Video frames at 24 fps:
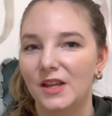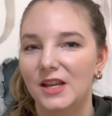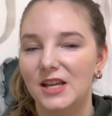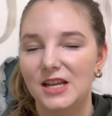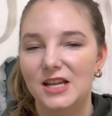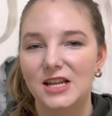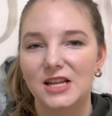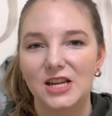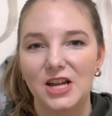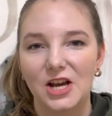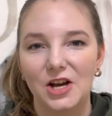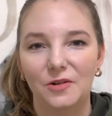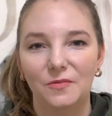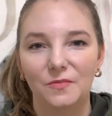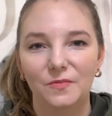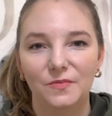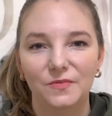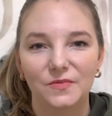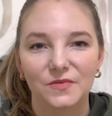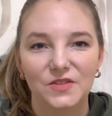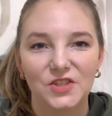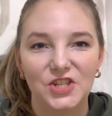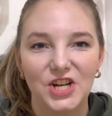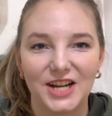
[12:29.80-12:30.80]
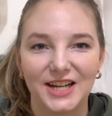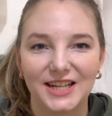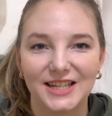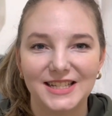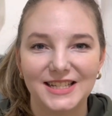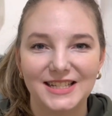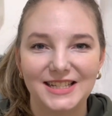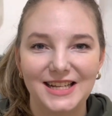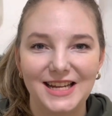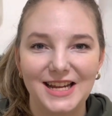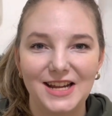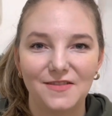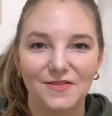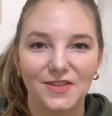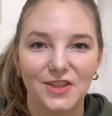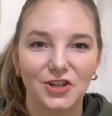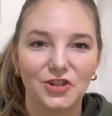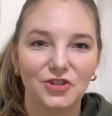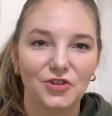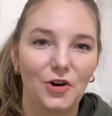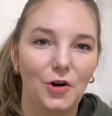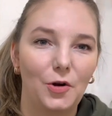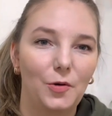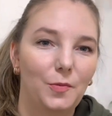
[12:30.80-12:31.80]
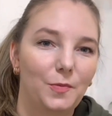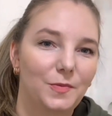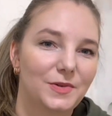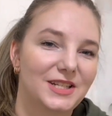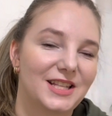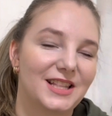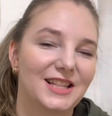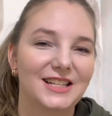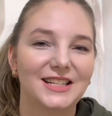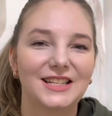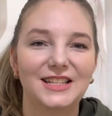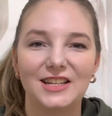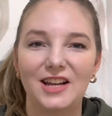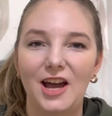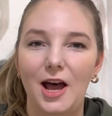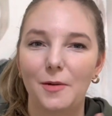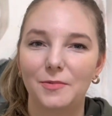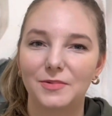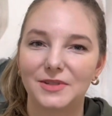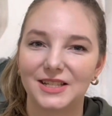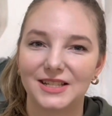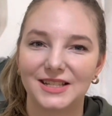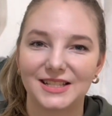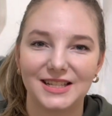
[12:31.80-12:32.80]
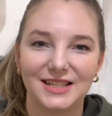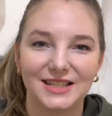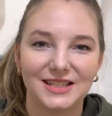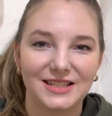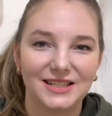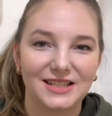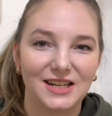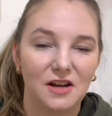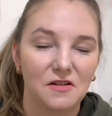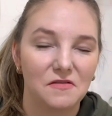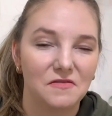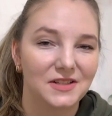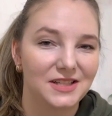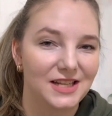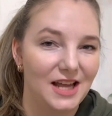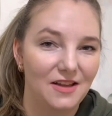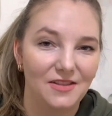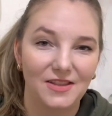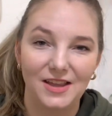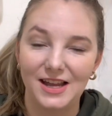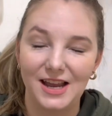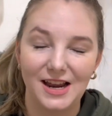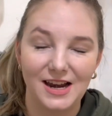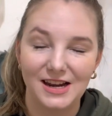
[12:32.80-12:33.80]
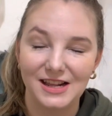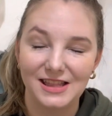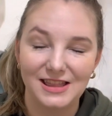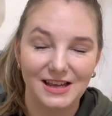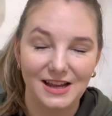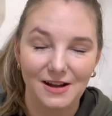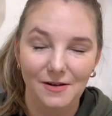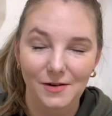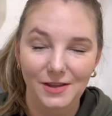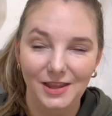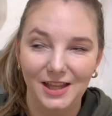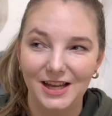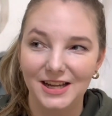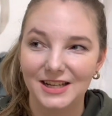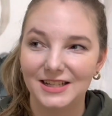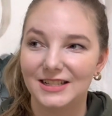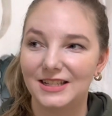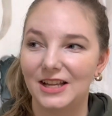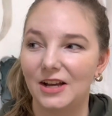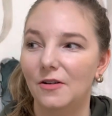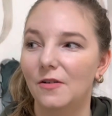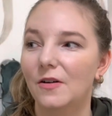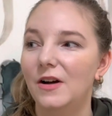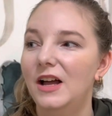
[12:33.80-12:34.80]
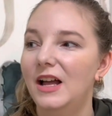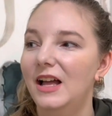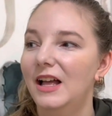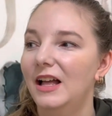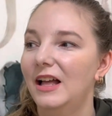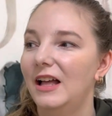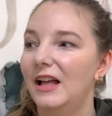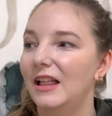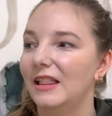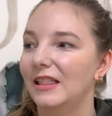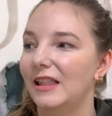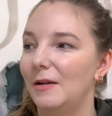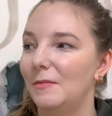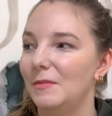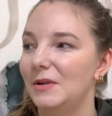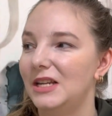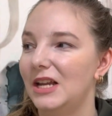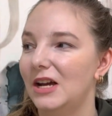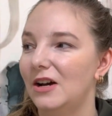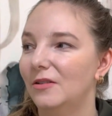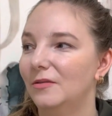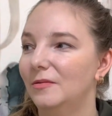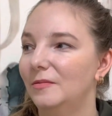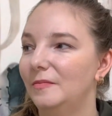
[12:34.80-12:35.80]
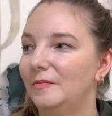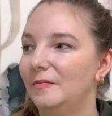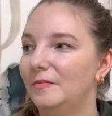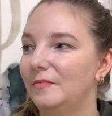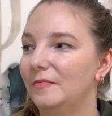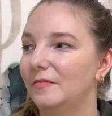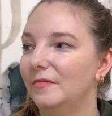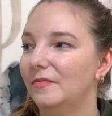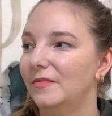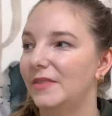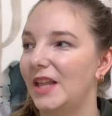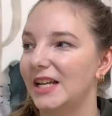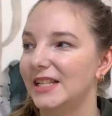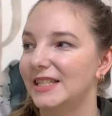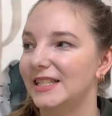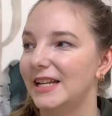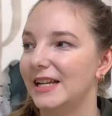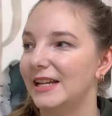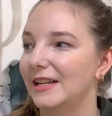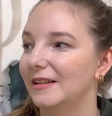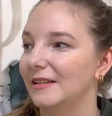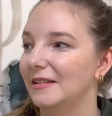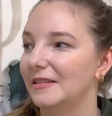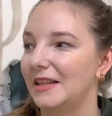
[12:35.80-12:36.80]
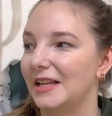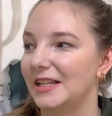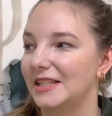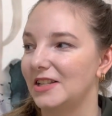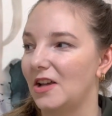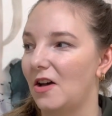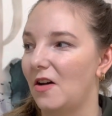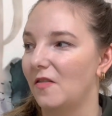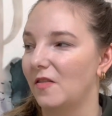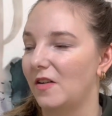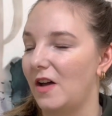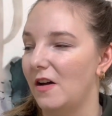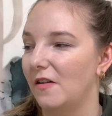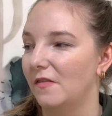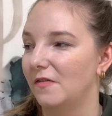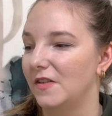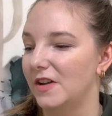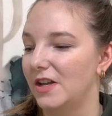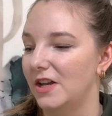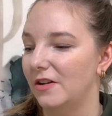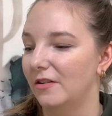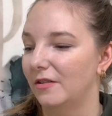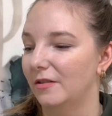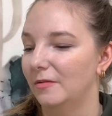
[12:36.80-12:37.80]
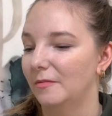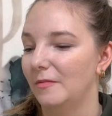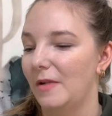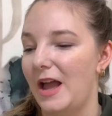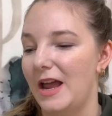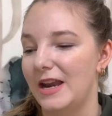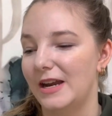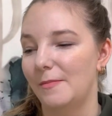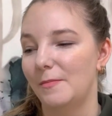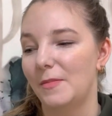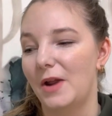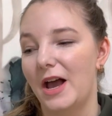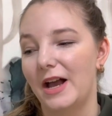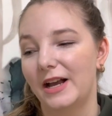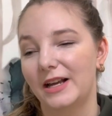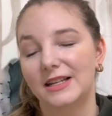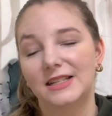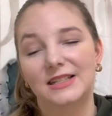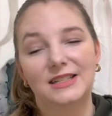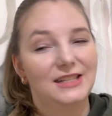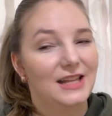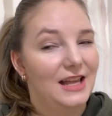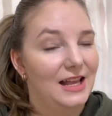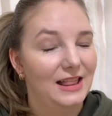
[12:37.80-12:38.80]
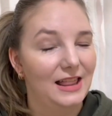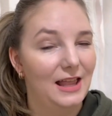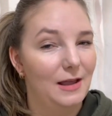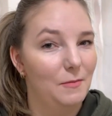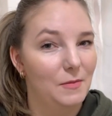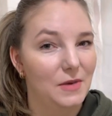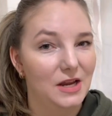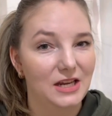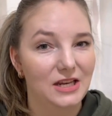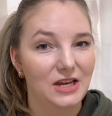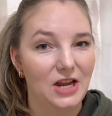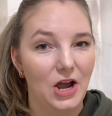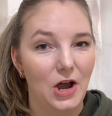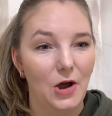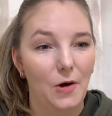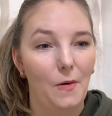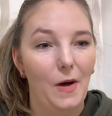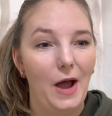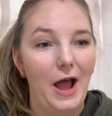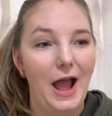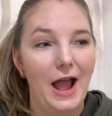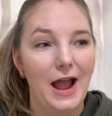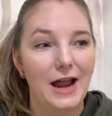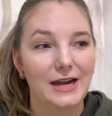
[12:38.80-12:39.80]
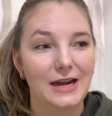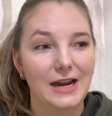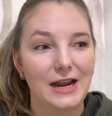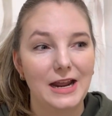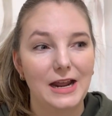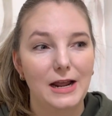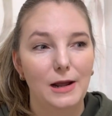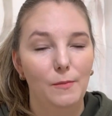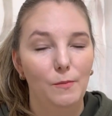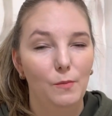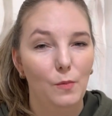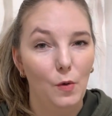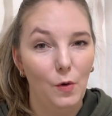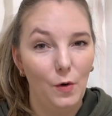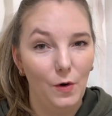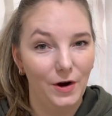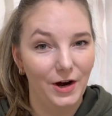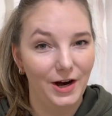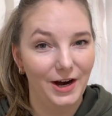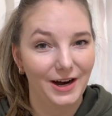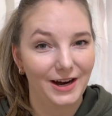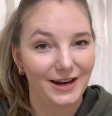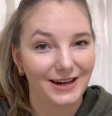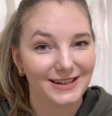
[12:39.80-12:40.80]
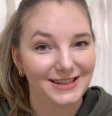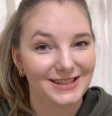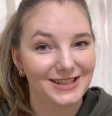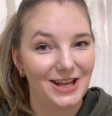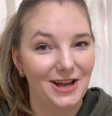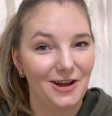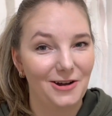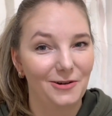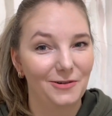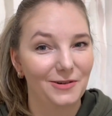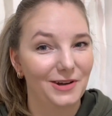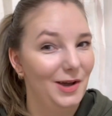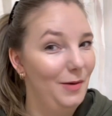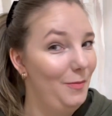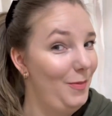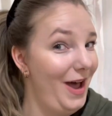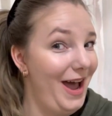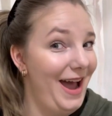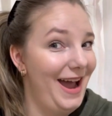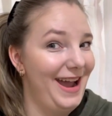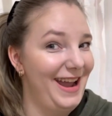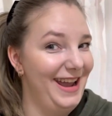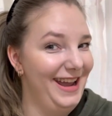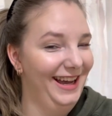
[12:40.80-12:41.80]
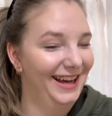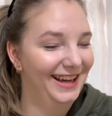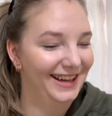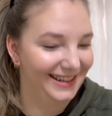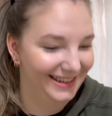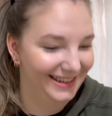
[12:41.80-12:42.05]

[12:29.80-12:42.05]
you know, check and see if the tropes and the synopsis and stuff sound like anything I would like. So let me know. That's it. That's all I've got for you. And I'm not going to say let me know anymore. So goodbye.